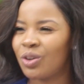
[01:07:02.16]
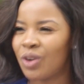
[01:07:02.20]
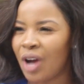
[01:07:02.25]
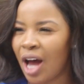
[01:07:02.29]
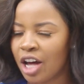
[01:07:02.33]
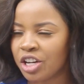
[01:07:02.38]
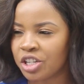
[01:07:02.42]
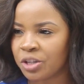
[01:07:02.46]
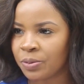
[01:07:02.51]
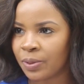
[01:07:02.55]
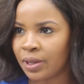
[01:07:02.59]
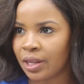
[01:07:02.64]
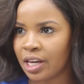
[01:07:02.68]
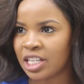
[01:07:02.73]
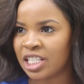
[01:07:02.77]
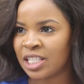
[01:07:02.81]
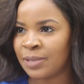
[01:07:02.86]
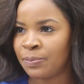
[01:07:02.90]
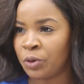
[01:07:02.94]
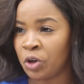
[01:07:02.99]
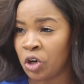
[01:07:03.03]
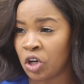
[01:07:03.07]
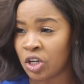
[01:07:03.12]
around me the
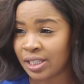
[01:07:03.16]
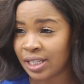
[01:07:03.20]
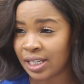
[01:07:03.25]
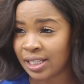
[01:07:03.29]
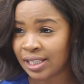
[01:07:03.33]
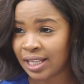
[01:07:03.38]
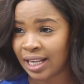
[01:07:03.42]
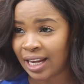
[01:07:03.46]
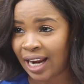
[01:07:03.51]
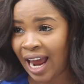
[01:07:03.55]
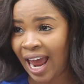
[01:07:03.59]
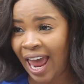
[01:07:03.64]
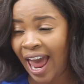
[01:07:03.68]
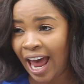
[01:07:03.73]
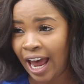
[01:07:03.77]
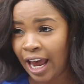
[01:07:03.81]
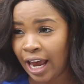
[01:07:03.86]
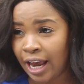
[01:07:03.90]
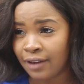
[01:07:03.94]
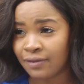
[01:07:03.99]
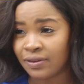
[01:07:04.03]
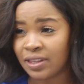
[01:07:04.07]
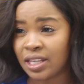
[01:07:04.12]
experiences that i
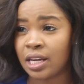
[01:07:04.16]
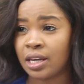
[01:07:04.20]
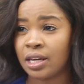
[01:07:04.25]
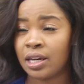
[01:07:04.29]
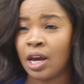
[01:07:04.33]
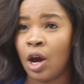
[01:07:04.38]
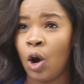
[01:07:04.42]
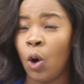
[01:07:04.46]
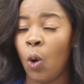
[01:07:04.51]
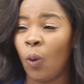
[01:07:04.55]
had the